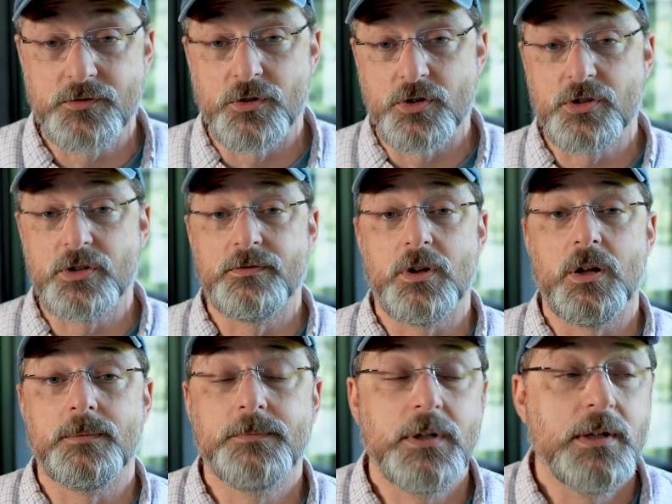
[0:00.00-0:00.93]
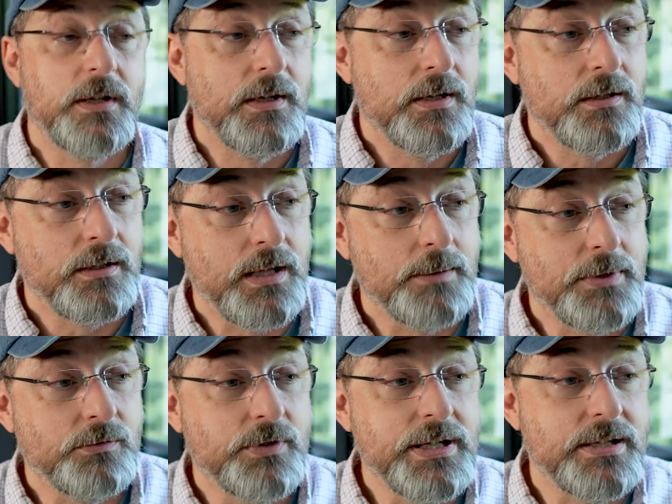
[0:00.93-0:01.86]
first of all? Well, let
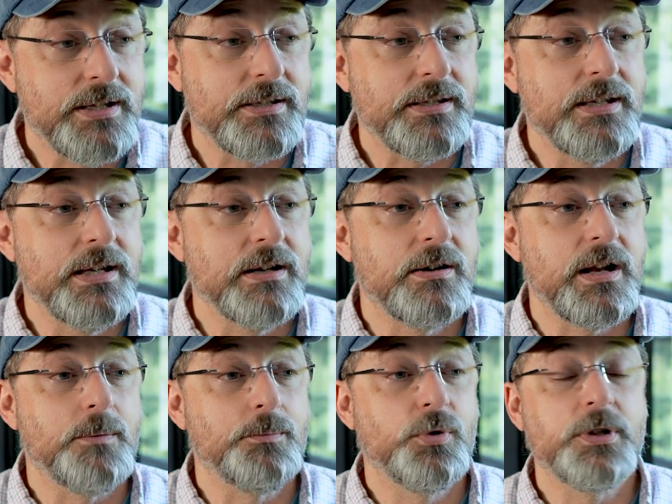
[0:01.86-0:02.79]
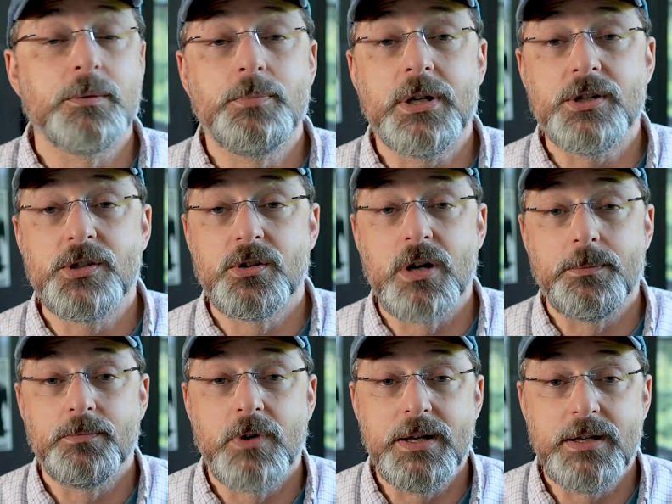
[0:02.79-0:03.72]
me read this here, and I'll put the picture
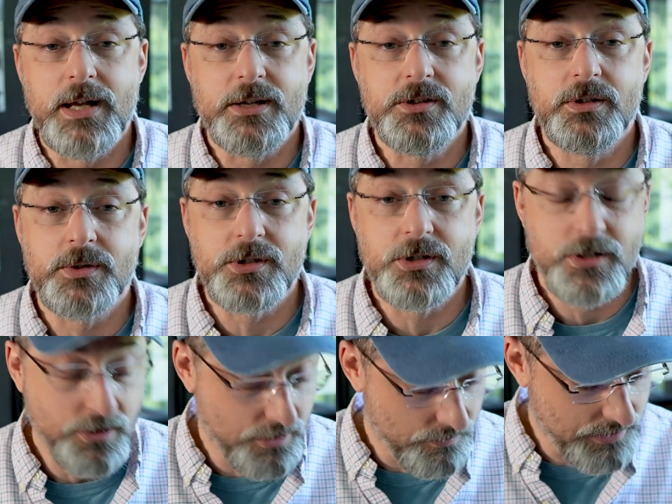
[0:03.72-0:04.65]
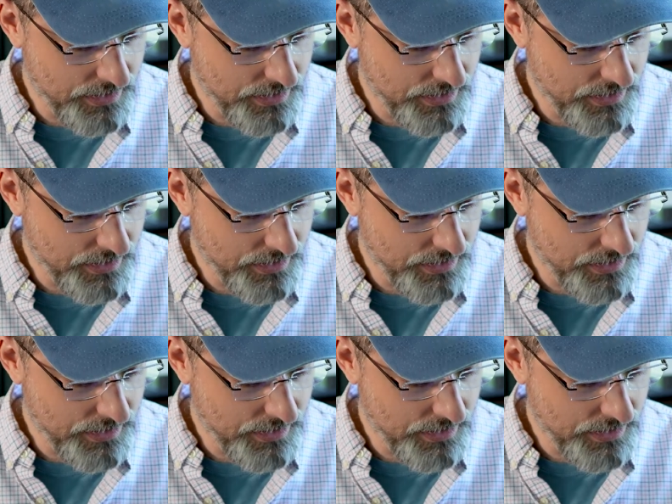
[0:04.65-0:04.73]
up right next to it so you can